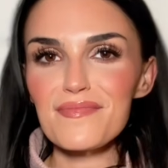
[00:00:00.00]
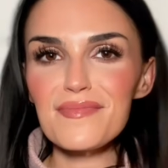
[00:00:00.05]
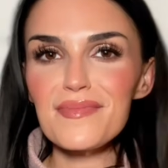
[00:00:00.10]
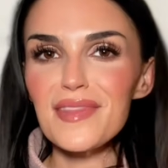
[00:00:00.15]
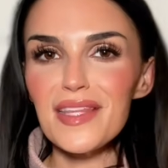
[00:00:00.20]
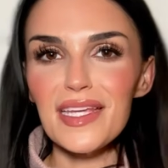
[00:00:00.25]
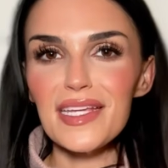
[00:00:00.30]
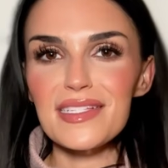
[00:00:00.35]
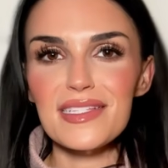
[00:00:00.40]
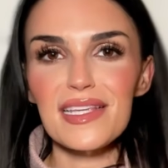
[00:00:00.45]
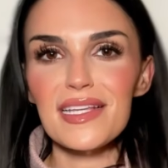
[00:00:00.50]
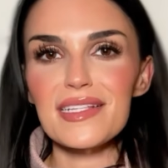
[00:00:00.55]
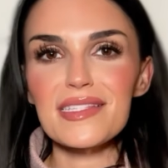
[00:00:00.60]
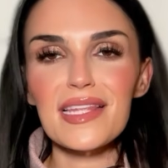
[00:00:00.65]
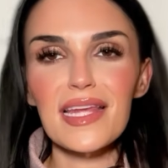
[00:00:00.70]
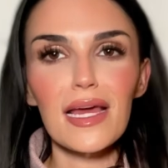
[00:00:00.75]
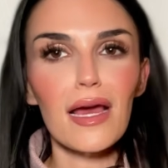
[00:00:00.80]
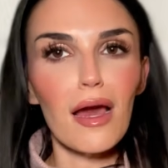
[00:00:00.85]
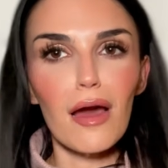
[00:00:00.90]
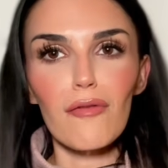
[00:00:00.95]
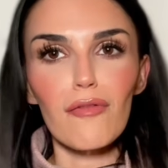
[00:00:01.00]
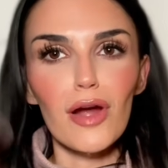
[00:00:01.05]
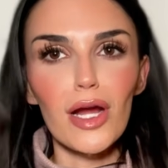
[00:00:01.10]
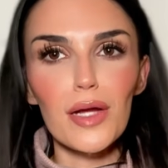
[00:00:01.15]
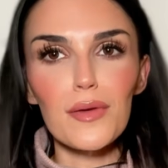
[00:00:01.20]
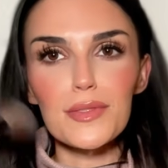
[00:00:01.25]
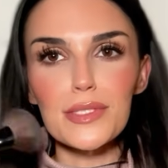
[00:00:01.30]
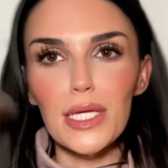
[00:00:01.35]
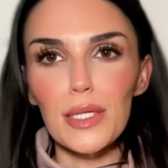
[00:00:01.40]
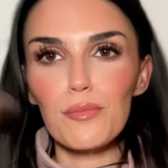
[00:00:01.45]
the easiest thing ever.
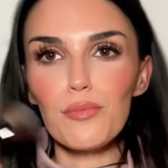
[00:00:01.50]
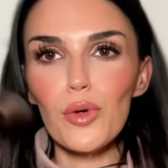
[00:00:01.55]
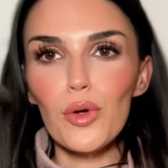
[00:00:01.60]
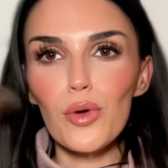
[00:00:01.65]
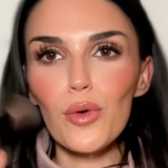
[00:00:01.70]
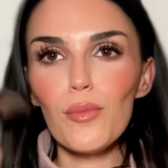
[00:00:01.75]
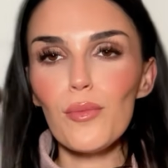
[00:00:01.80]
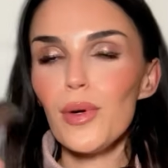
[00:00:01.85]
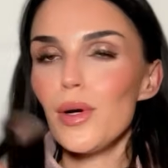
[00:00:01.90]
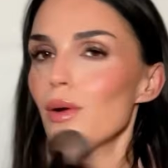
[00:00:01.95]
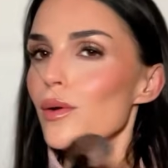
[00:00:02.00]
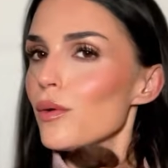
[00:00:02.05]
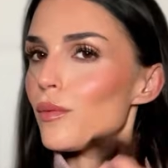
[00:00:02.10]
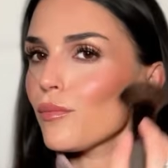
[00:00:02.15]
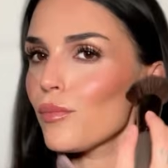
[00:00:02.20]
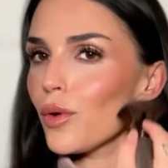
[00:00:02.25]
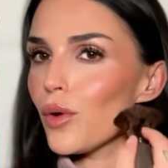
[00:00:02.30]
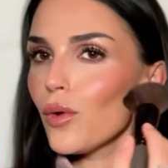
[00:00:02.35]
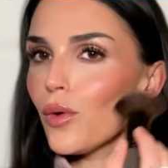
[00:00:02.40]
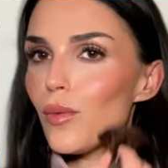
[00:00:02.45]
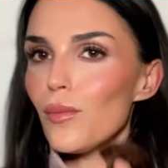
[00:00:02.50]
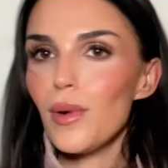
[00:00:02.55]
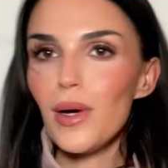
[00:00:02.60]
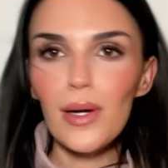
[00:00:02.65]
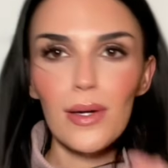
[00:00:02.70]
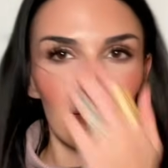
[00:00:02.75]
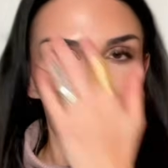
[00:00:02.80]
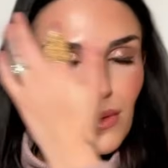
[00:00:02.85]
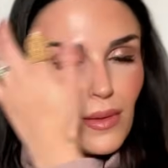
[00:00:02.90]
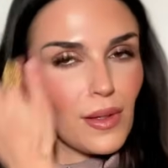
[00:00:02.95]
It was like boom, boom,
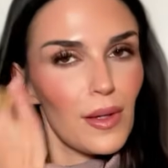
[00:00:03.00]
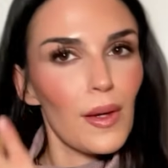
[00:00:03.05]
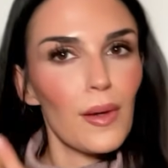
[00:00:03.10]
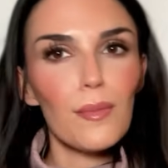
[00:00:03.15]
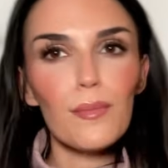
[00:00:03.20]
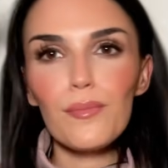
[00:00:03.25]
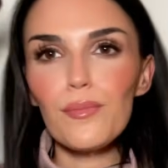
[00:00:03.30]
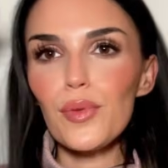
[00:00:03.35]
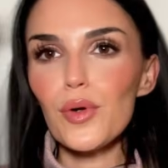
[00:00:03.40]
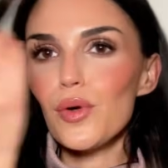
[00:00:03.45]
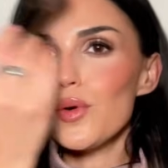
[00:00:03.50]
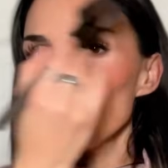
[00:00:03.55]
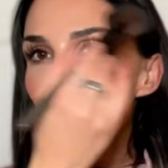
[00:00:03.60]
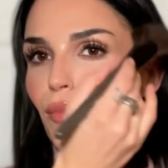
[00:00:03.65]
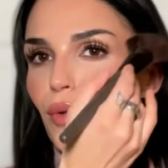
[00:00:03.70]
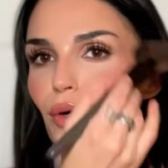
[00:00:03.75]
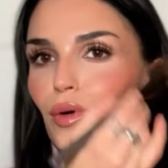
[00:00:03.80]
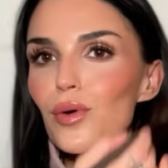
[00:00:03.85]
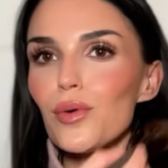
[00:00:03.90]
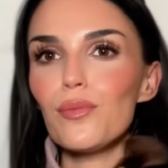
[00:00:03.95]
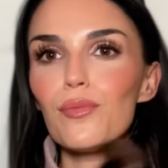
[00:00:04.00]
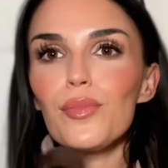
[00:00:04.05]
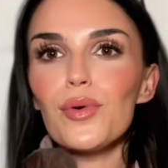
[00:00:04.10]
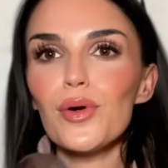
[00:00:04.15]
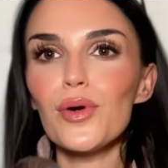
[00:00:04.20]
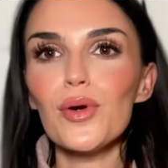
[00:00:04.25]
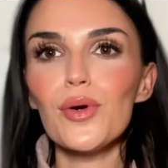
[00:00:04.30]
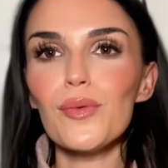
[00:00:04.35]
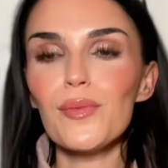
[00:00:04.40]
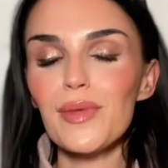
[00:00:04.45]
boom, boom,
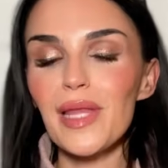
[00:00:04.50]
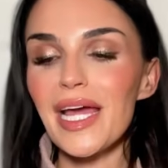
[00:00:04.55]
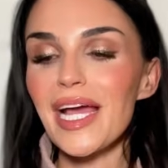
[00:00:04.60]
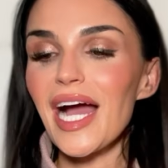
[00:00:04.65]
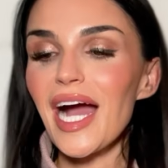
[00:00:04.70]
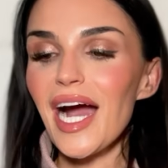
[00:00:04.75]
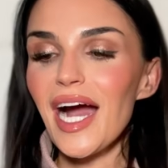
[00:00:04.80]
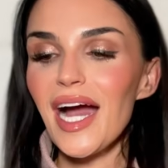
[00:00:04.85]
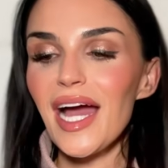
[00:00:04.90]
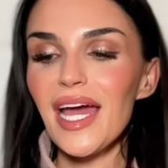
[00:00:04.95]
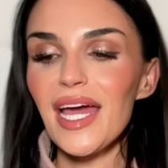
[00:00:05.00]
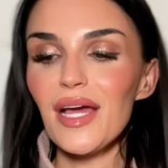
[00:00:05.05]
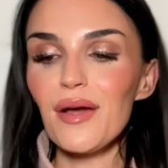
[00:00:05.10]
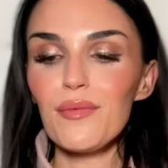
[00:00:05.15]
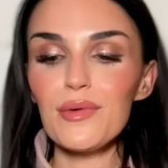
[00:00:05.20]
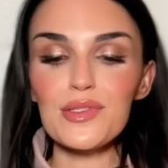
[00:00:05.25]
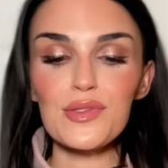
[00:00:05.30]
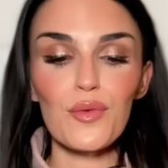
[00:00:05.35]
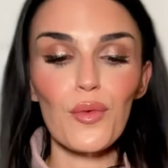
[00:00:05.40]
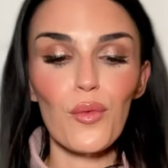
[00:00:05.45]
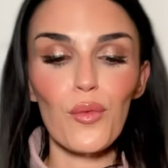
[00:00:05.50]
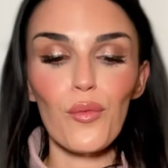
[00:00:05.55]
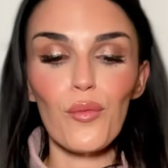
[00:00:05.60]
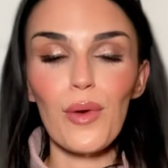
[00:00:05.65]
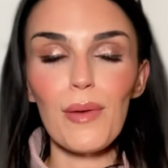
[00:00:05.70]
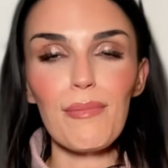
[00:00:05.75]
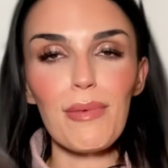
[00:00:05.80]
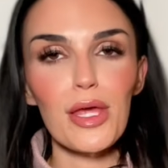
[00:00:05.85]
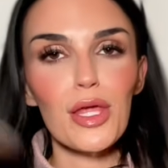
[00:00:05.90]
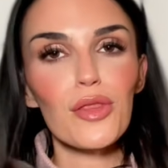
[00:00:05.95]
boom. Like I was
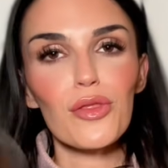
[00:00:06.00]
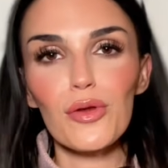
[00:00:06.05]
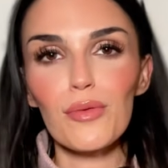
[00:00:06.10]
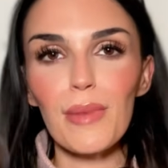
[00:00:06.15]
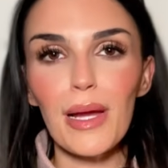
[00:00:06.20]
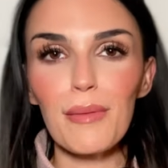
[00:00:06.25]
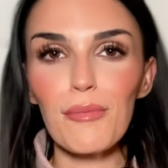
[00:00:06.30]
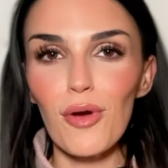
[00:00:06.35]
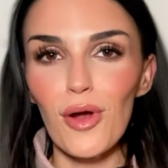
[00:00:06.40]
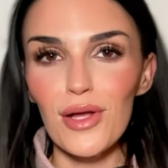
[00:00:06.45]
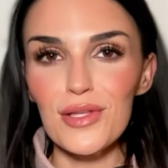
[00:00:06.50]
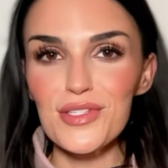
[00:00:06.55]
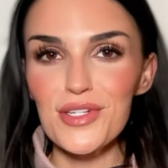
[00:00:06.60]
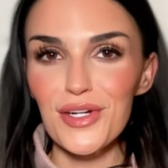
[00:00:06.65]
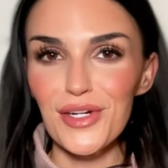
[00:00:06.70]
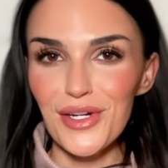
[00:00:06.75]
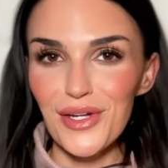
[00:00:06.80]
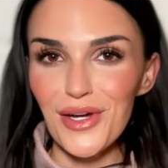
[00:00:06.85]
whipping through my bronzer and